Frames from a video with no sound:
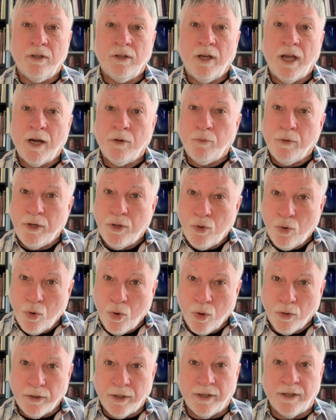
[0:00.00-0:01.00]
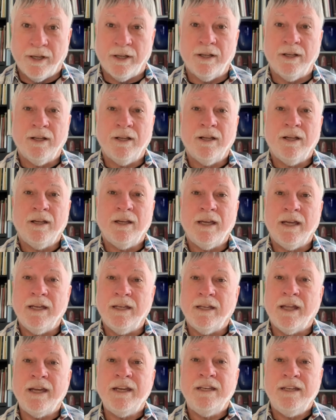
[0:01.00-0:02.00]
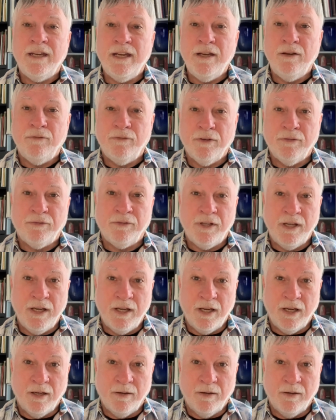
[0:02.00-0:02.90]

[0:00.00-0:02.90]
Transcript: and recorded it in 1915,